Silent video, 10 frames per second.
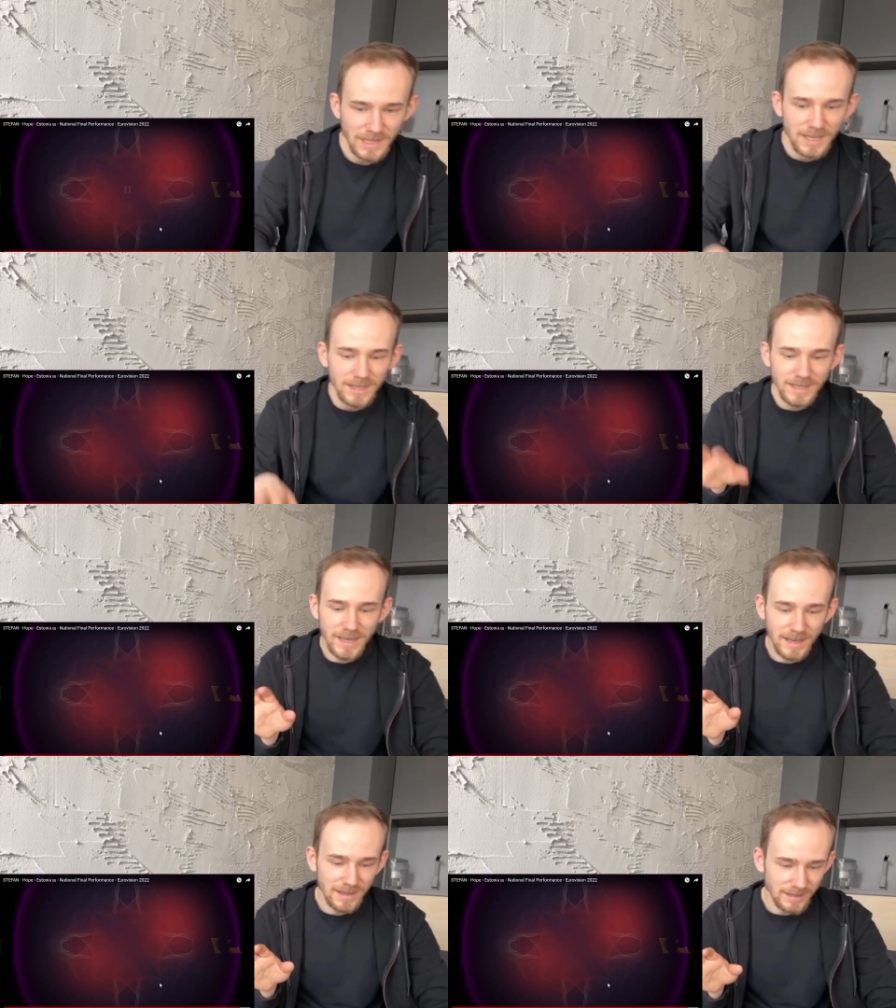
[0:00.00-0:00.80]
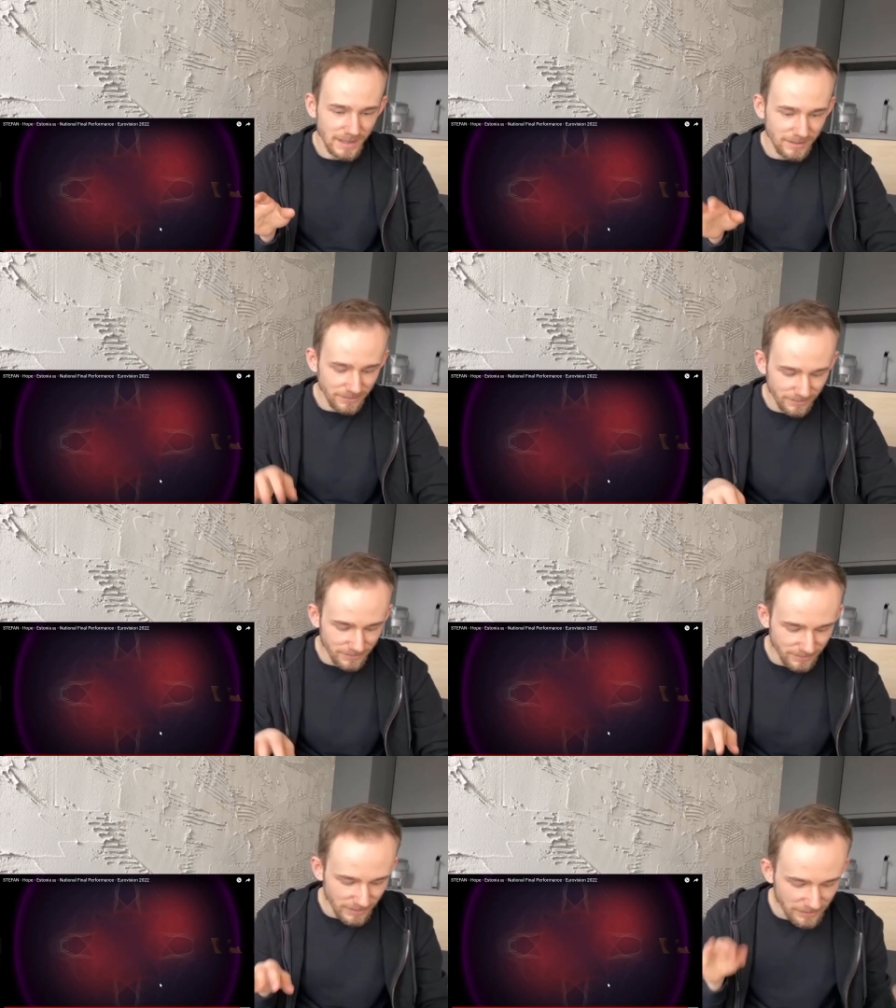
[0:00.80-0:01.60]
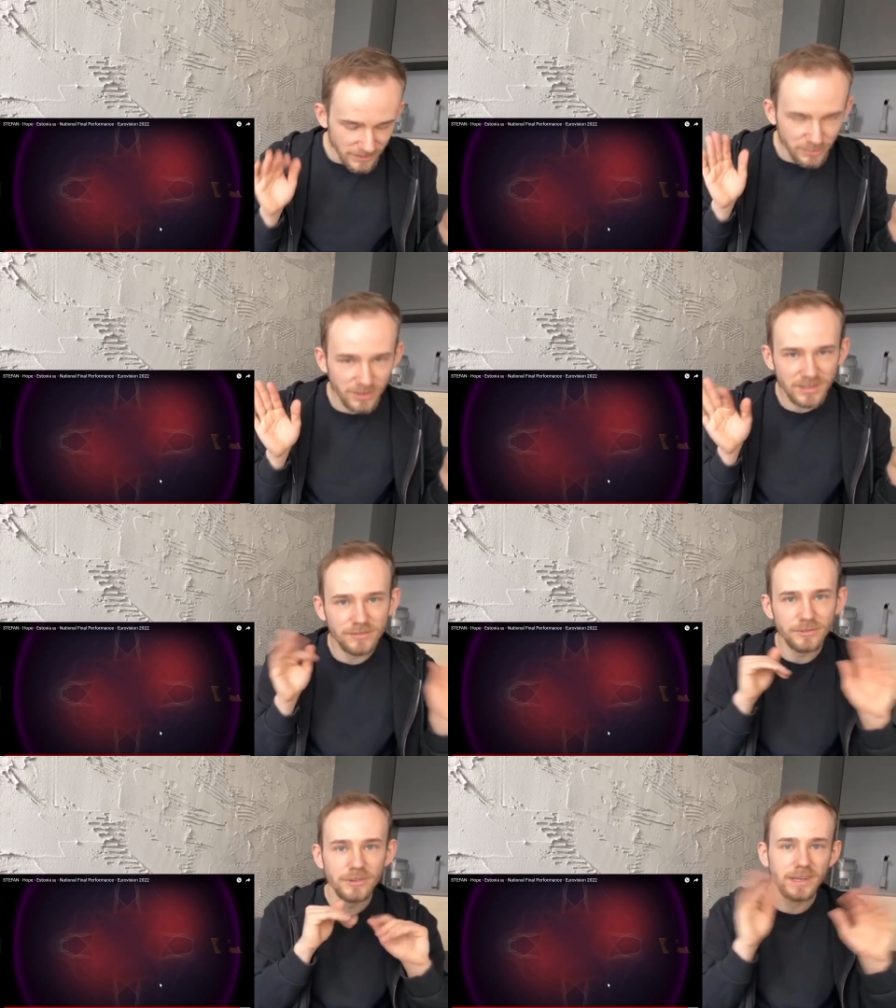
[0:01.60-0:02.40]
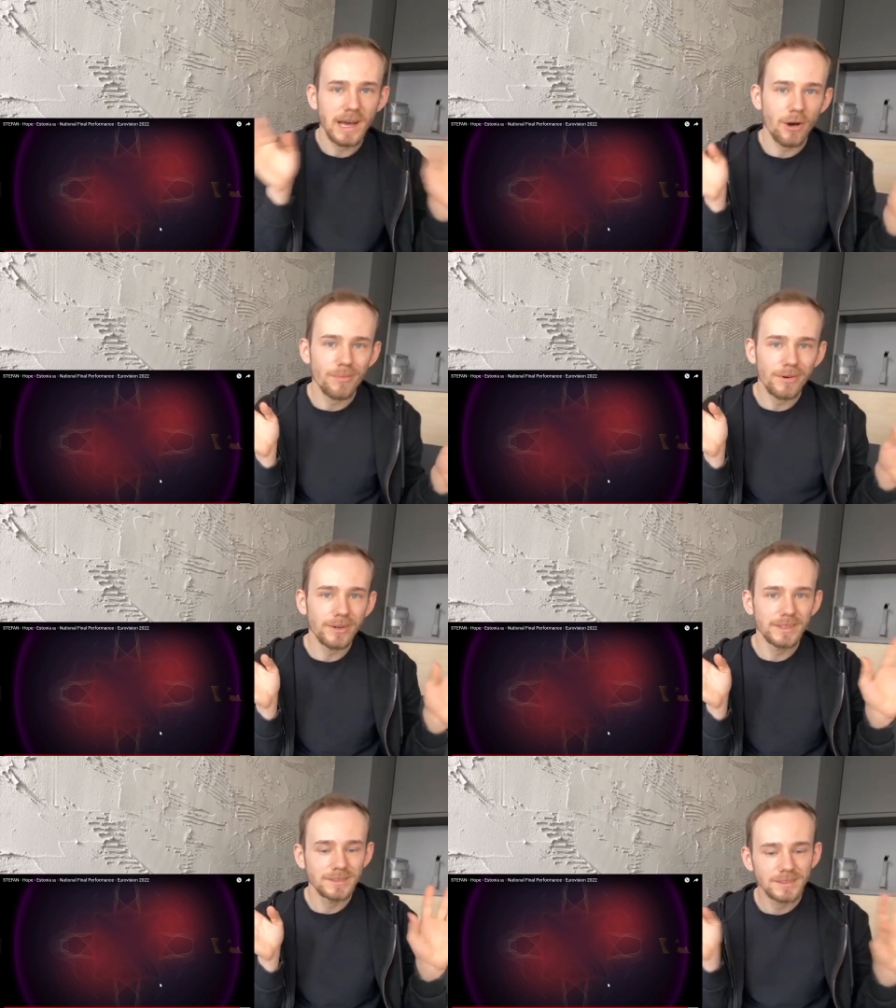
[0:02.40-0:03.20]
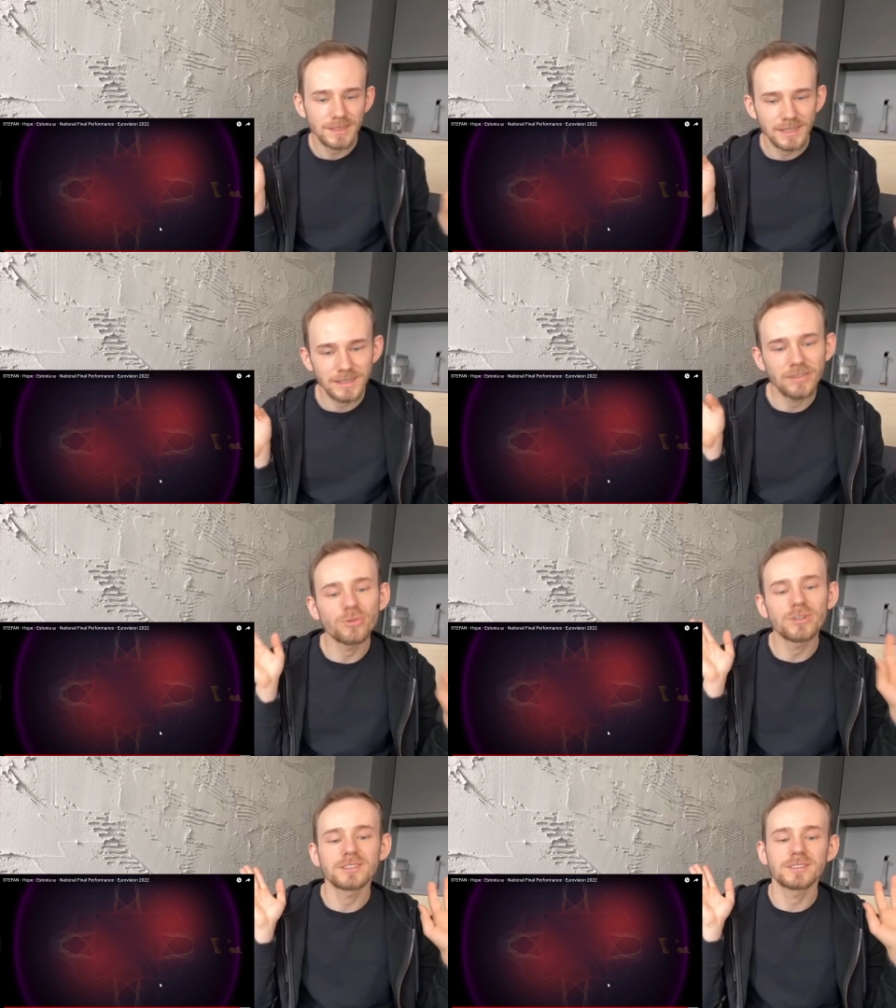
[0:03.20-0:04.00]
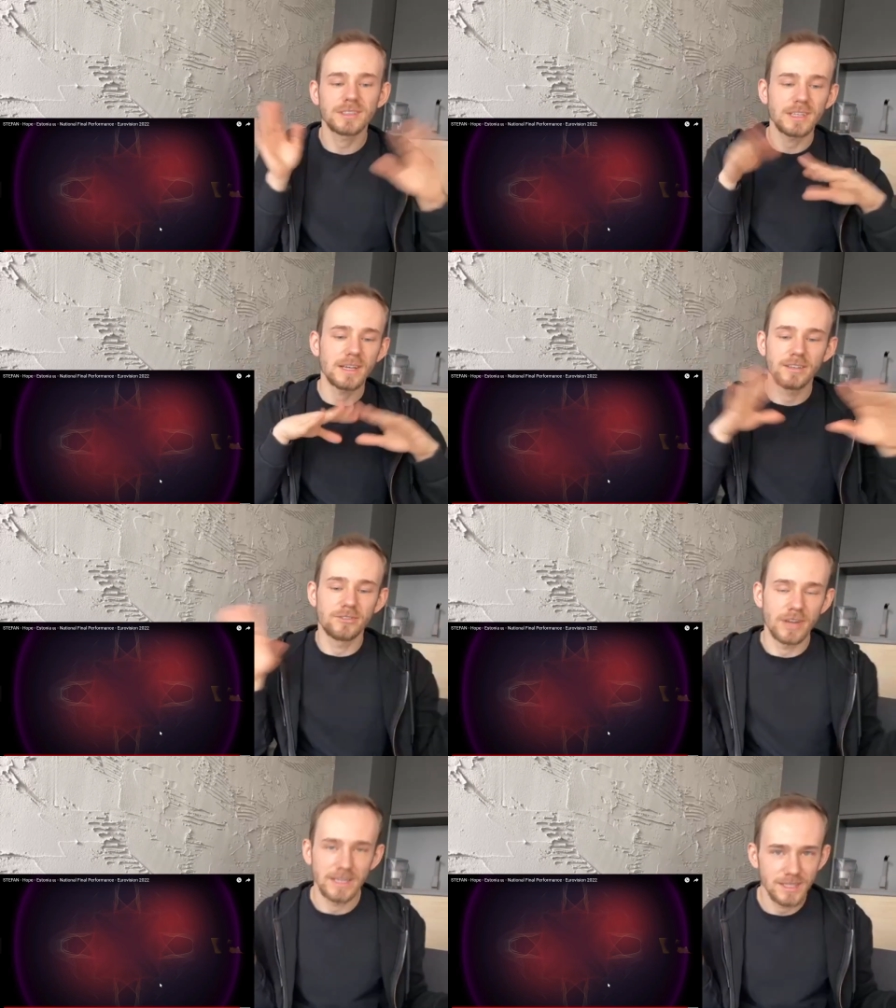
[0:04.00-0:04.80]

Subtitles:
Yeah, if it wasn't for the cowboys, it was great.